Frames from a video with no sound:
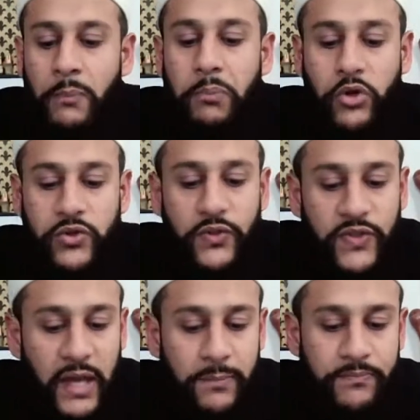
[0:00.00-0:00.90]
But to
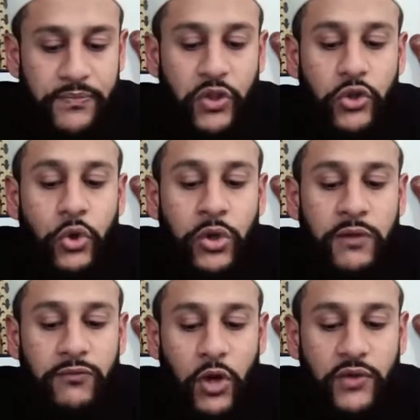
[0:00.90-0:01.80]
them, the
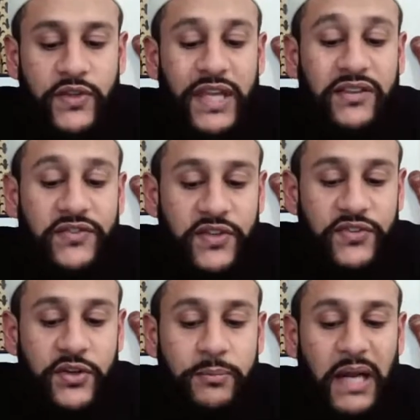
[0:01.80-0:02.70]
universe
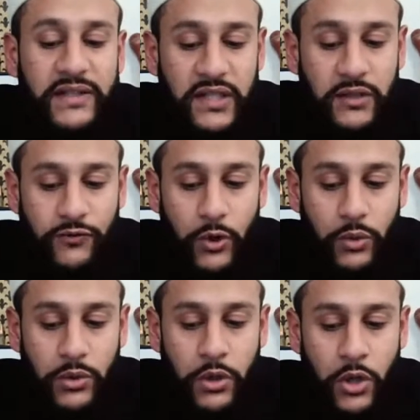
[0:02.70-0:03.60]
existed by
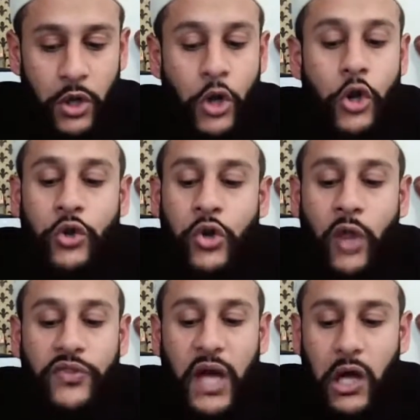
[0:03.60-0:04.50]
default,
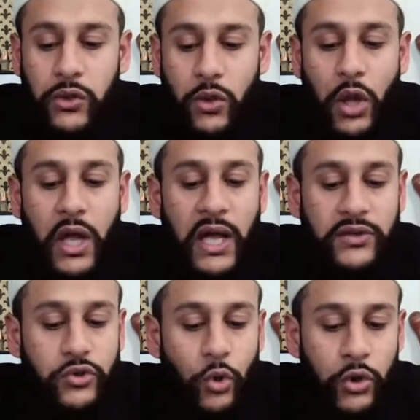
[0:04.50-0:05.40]
not that Allah
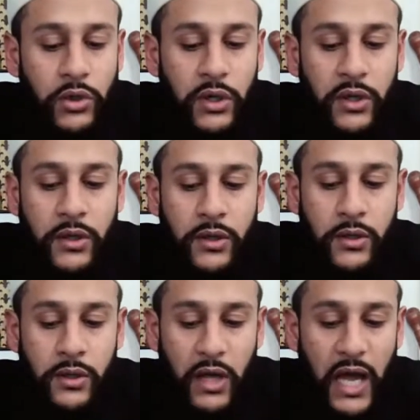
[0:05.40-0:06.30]
had done,
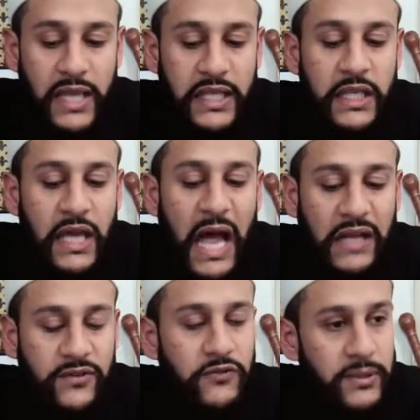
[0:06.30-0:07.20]
i.e.
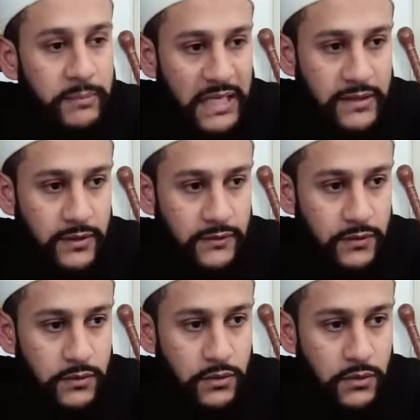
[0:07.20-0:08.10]
actively made it.
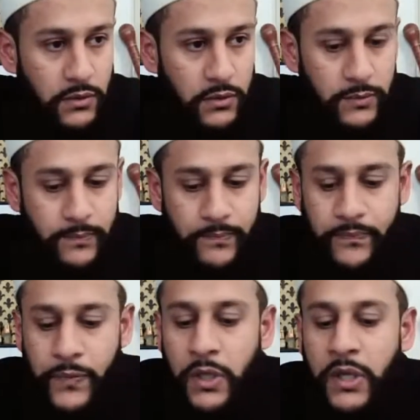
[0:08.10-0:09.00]

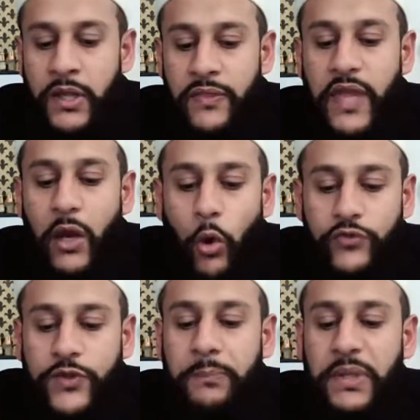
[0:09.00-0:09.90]
They
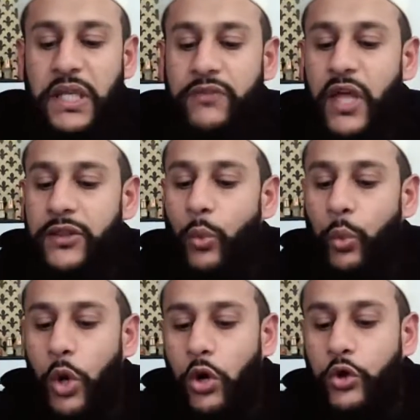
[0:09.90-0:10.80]
also believe that the
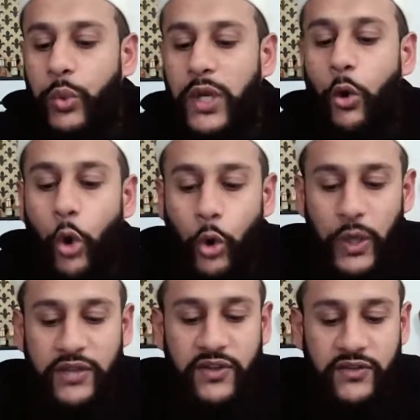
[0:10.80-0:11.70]
world will
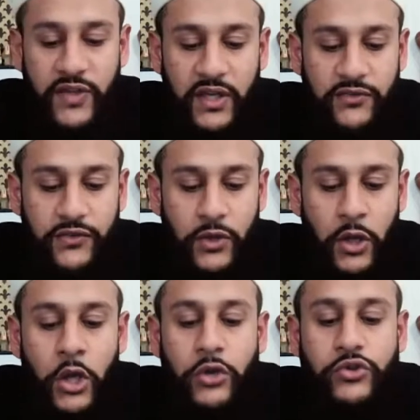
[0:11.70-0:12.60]
always exist,
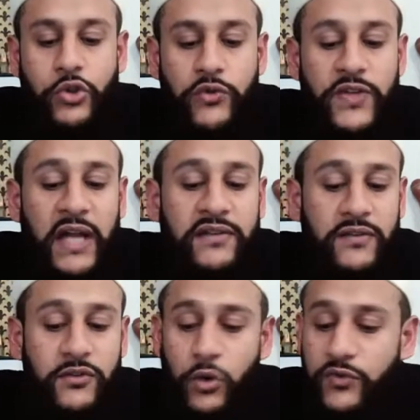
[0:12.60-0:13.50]
just
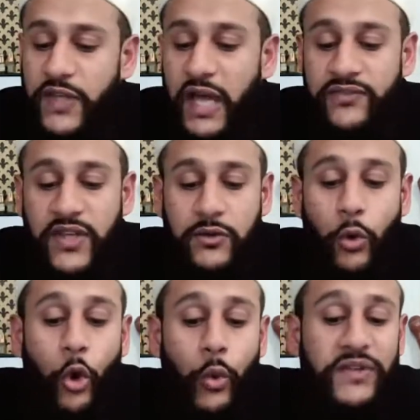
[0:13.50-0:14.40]
as it
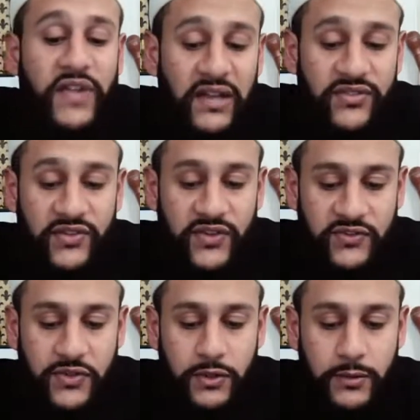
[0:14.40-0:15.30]
always has
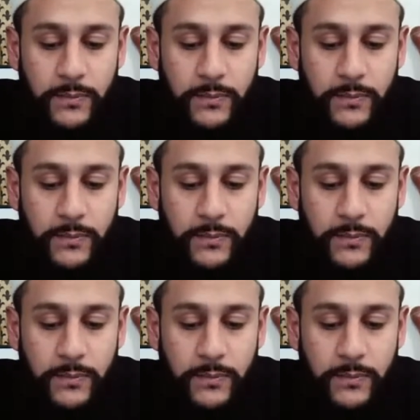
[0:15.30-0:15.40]
existed.